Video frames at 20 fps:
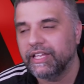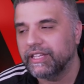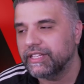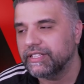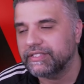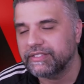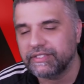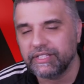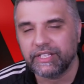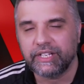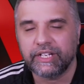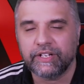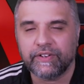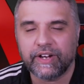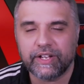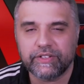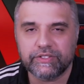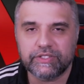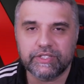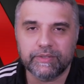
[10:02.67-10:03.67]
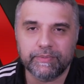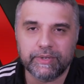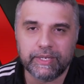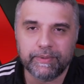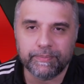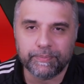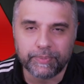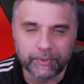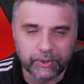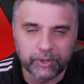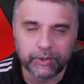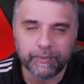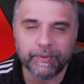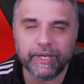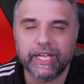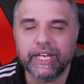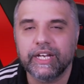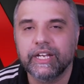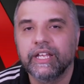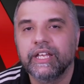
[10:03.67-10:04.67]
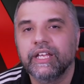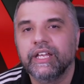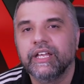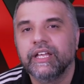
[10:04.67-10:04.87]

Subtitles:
The City ground to be booming.